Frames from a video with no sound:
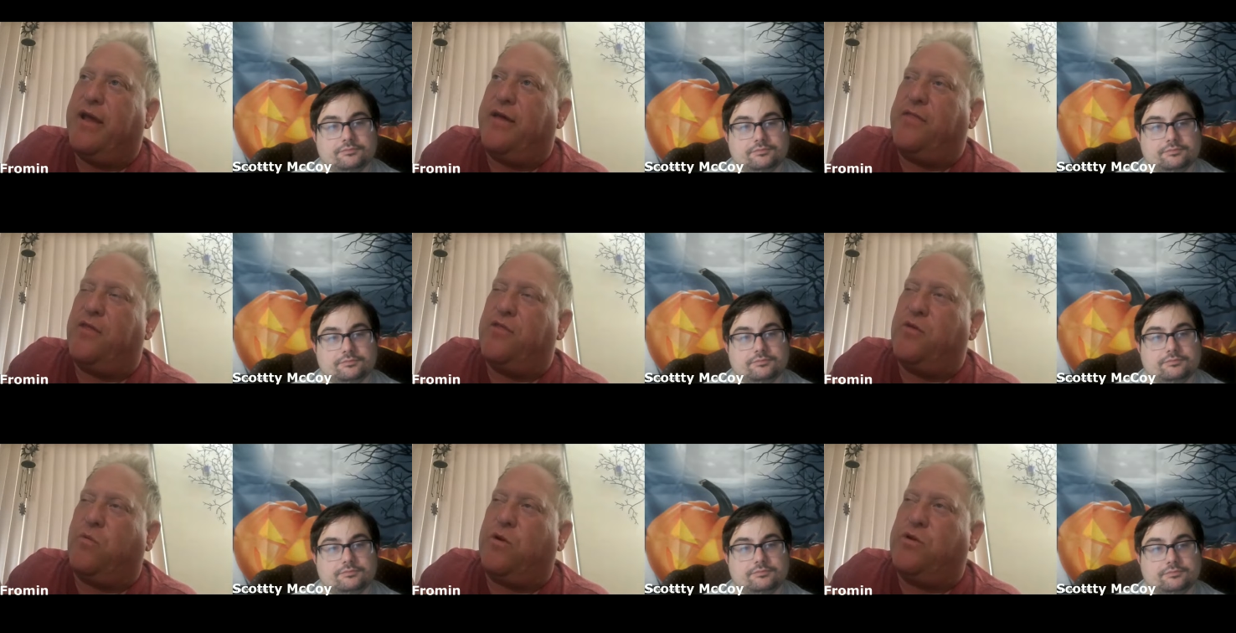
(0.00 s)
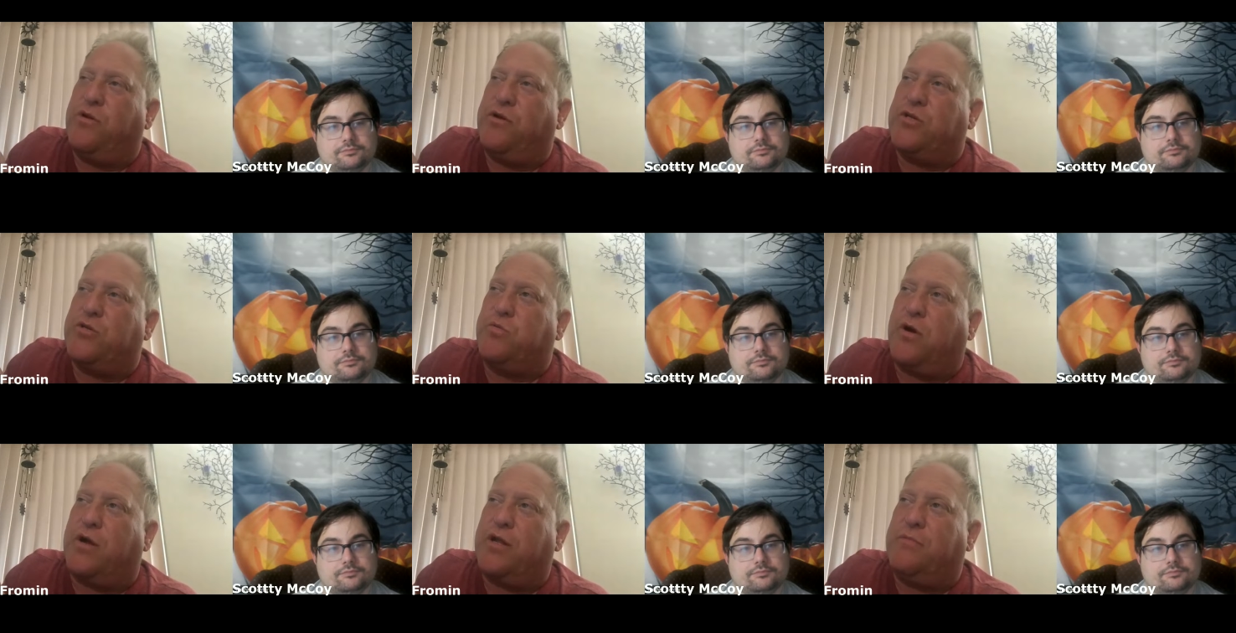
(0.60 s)
Speaker 1: And then the Wonder
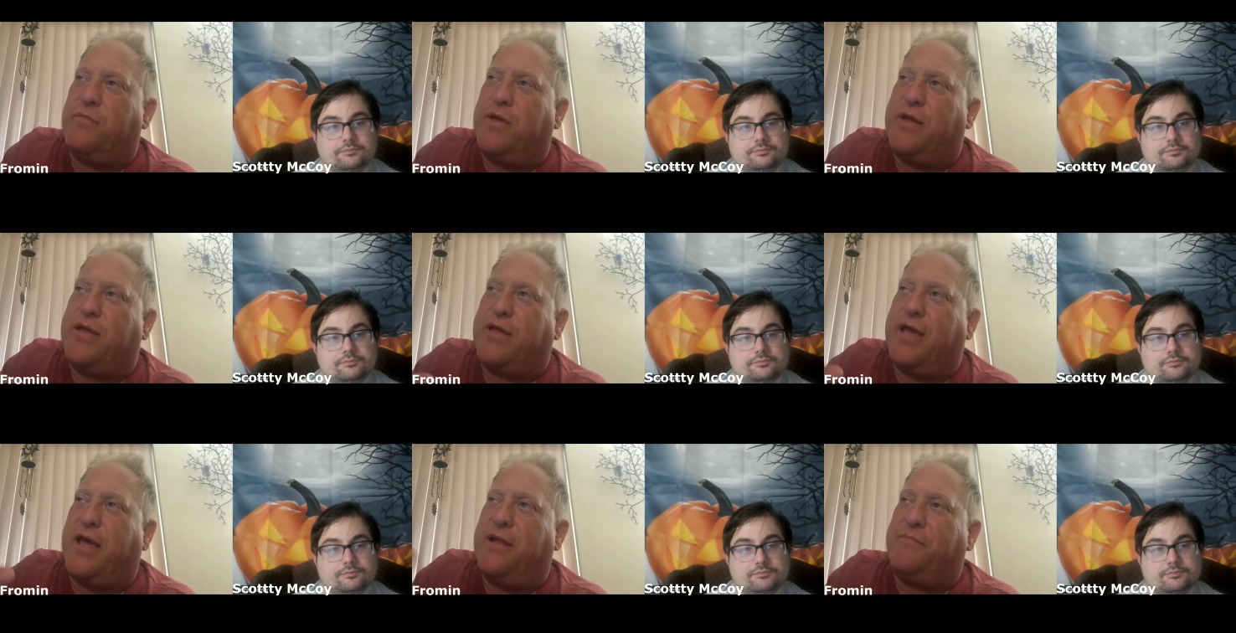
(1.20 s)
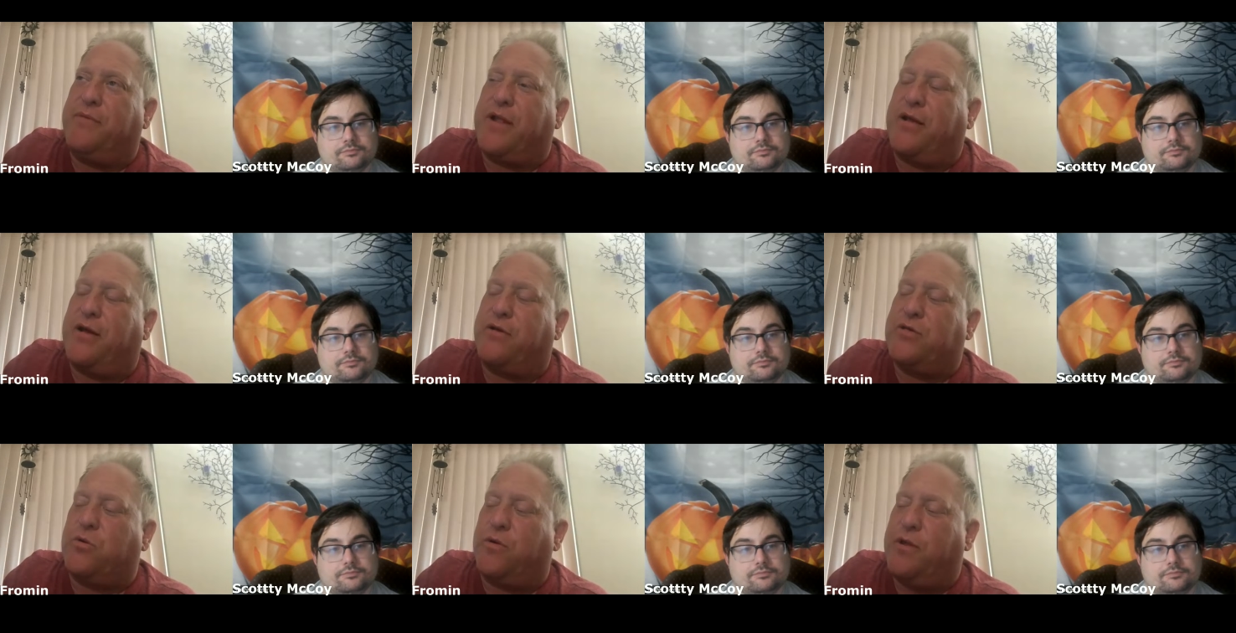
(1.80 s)
Years wanted me again, but I
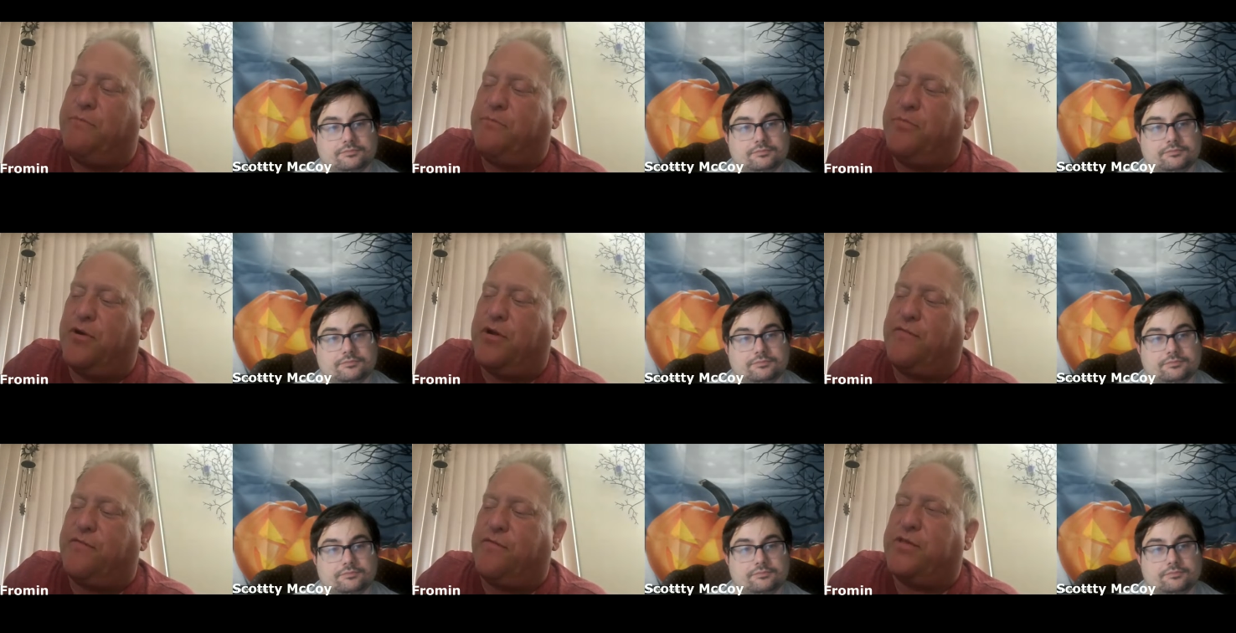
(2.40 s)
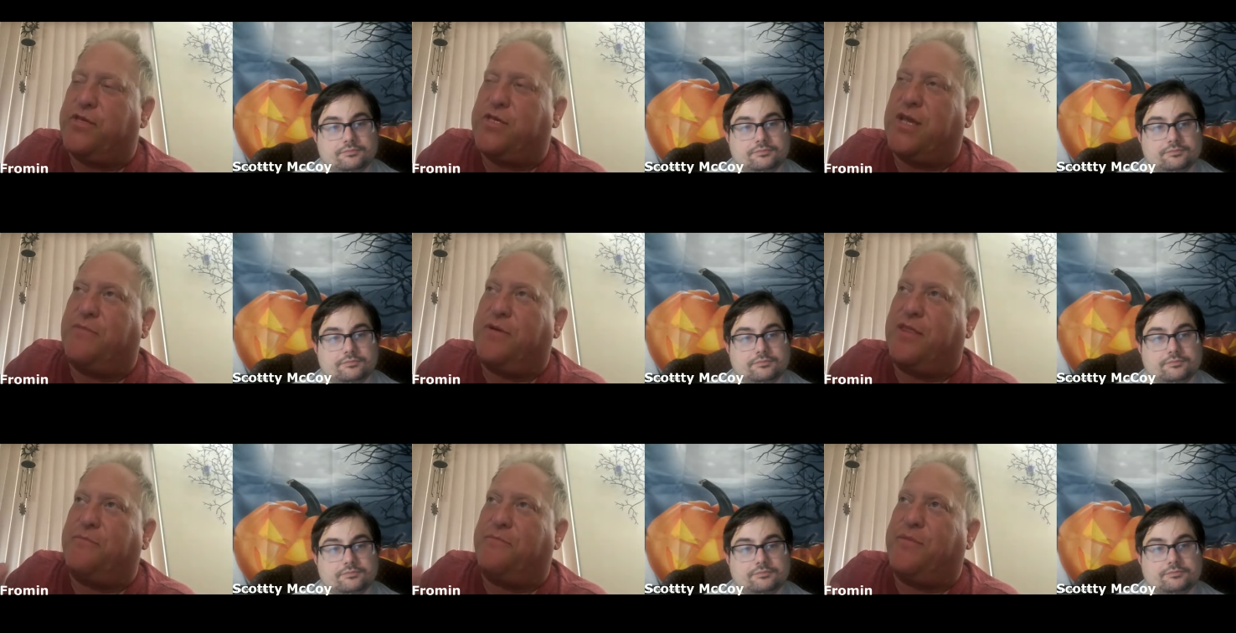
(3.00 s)
was already booked for the Saved
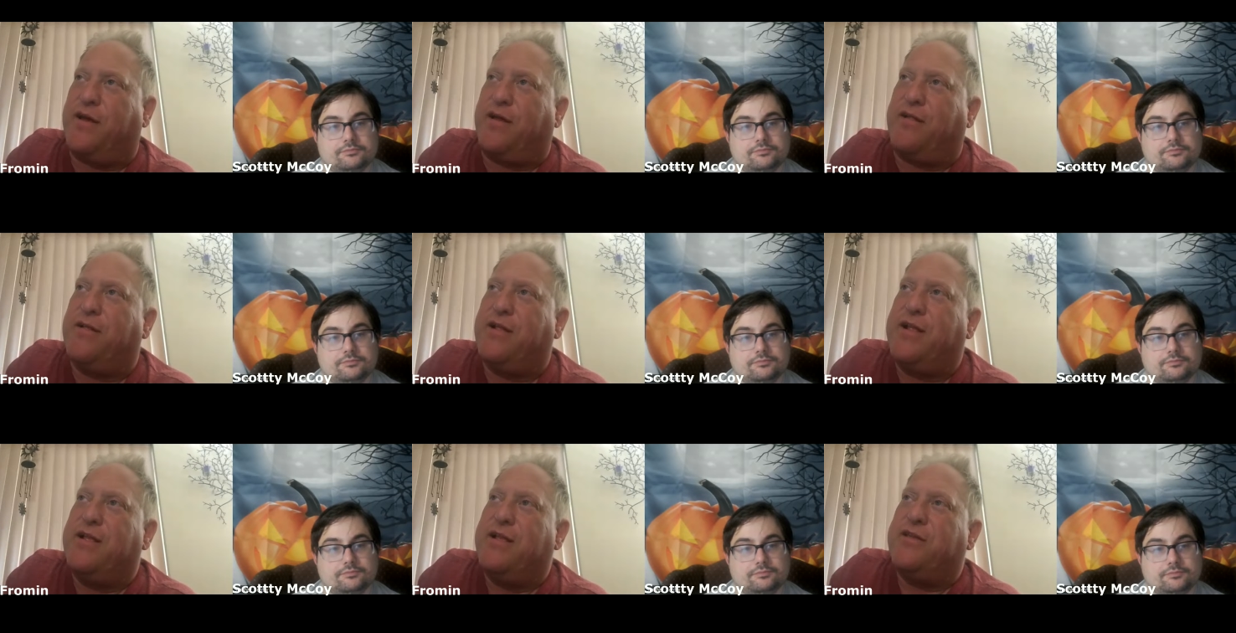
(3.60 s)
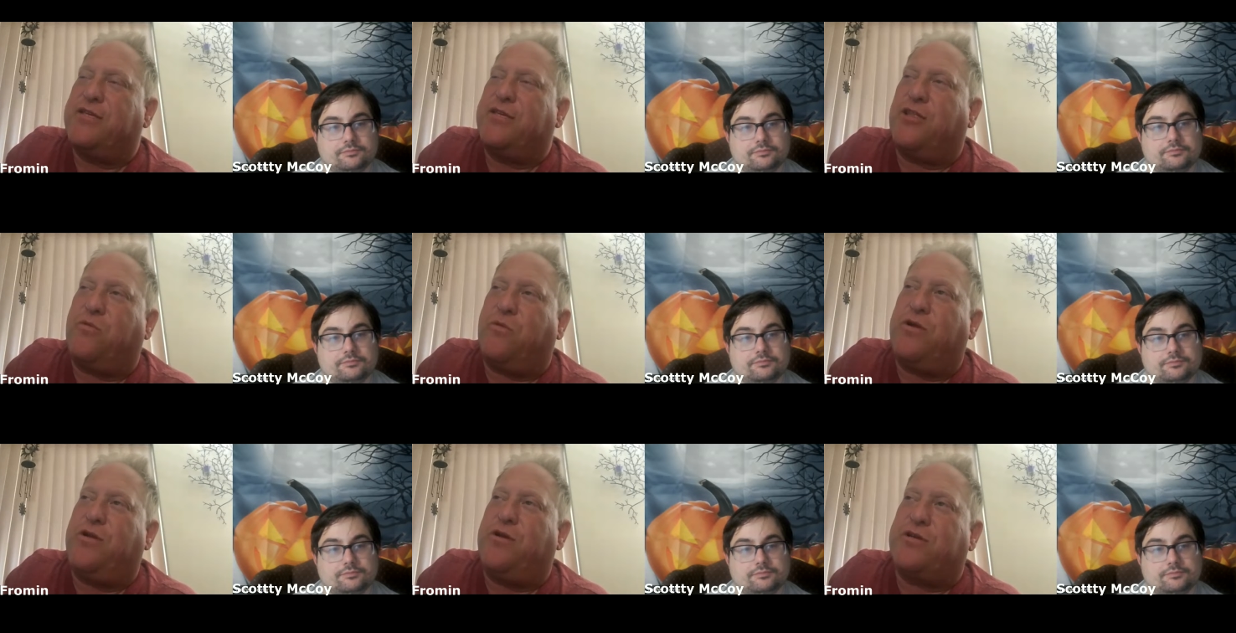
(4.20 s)
by the Bell. So the
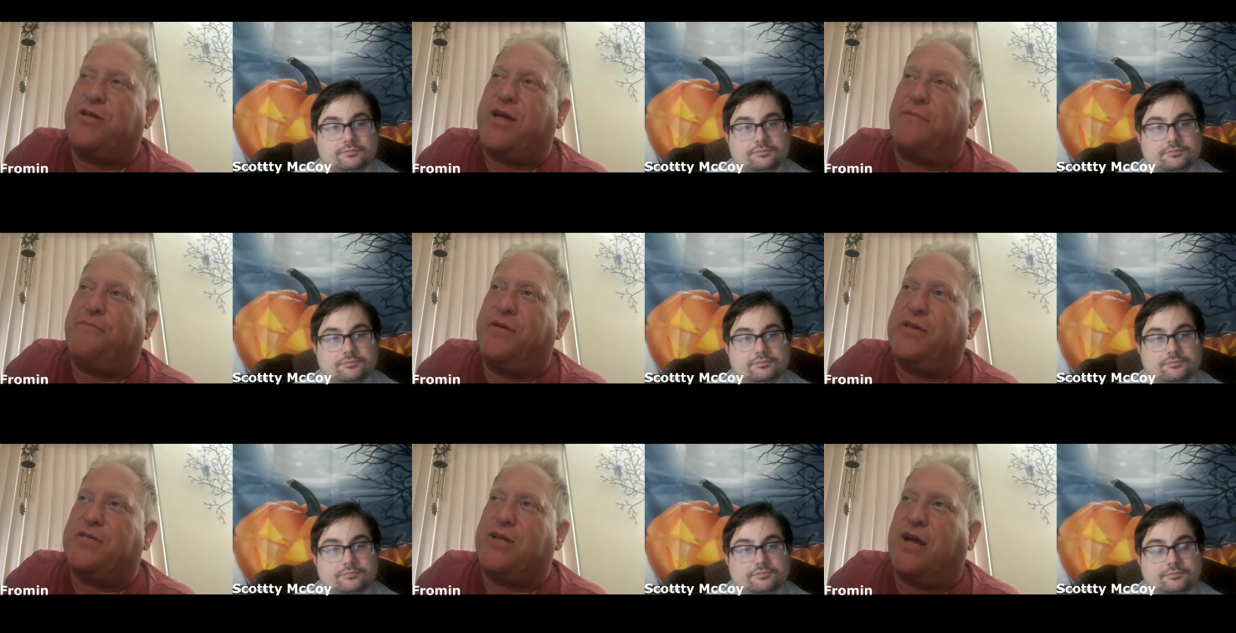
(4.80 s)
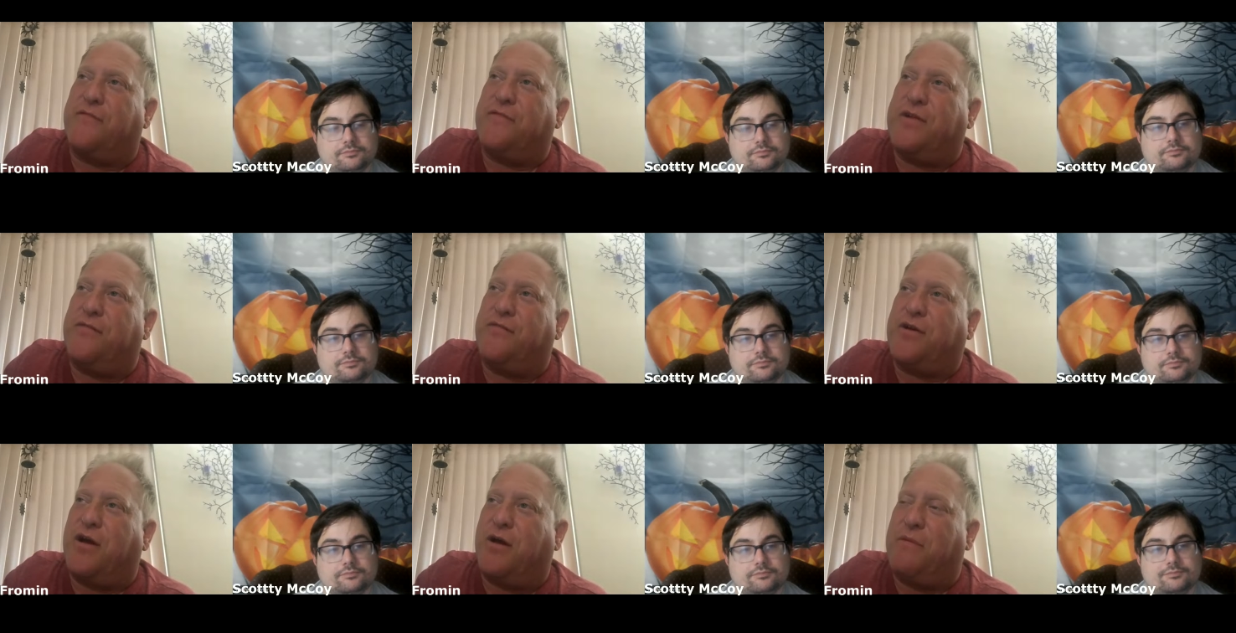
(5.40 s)
Wonder Years got pissed off and
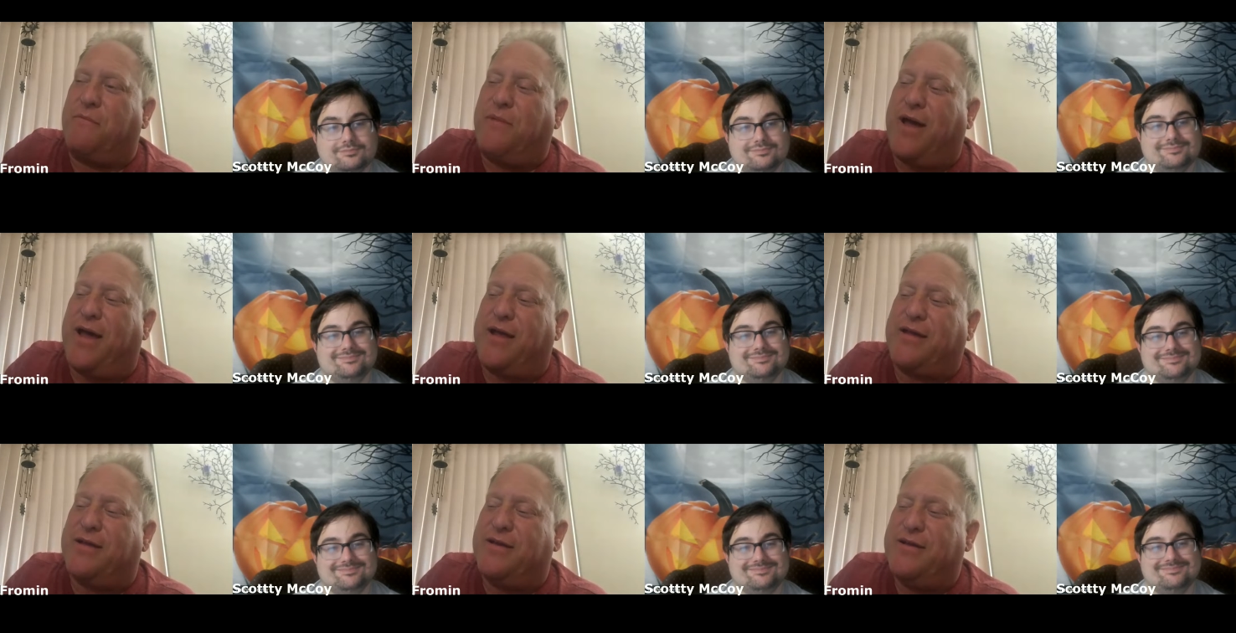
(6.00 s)
never called me back.